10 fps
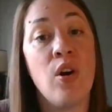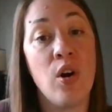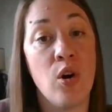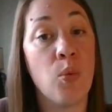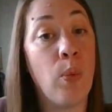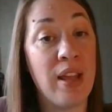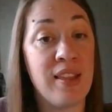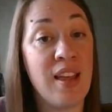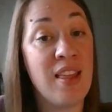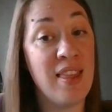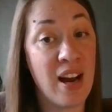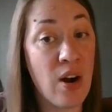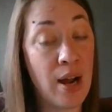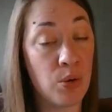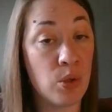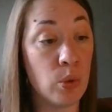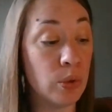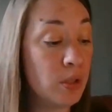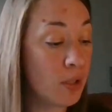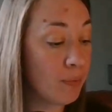her with their
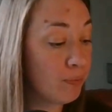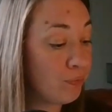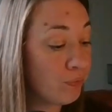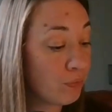households.